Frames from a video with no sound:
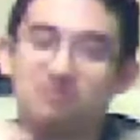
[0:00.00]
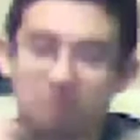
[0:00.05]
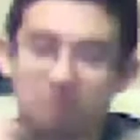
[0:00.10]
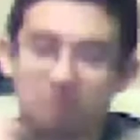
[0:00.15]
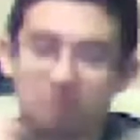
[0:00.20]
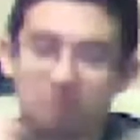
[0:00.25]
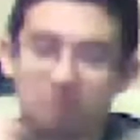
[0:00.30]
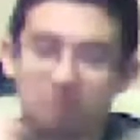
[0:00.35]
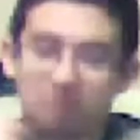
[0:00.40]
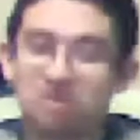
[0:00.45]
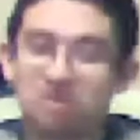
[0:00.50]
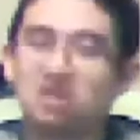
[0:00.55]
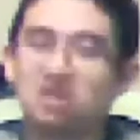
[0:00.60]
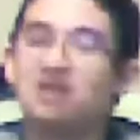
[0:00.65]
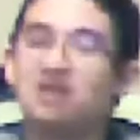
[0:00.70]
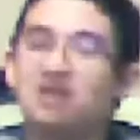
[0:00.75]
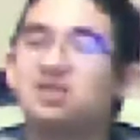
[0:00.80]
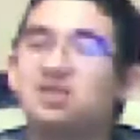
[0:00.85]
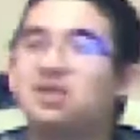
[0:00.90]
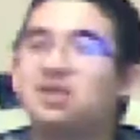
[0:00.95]

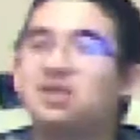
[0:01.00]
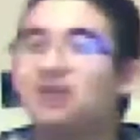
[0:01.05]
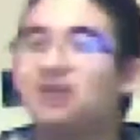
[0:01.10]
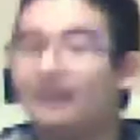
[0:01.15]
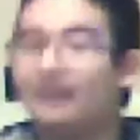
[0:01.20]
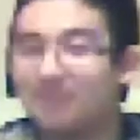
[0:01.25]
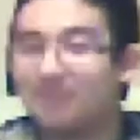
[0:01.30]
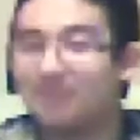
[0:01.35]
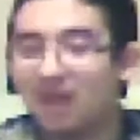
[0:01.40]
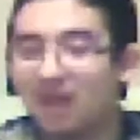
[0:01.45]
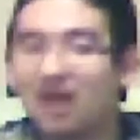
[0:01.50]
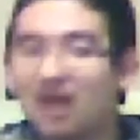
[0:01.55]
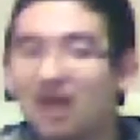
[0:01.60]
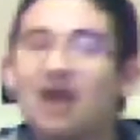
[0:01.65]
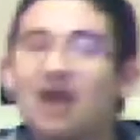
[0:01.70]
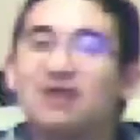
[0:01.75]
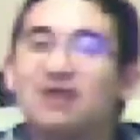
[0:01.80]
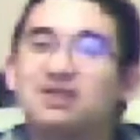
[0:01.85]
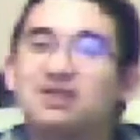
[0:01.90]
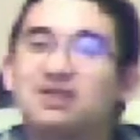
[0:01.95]
Appreciated,
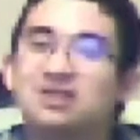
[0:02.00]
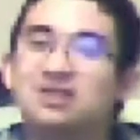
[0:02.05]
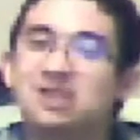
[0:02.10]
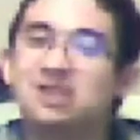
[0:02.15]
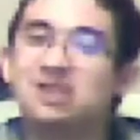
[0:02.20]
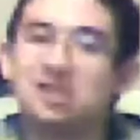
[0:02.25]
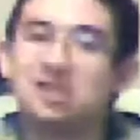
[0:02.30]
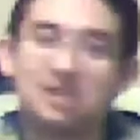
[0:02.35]
and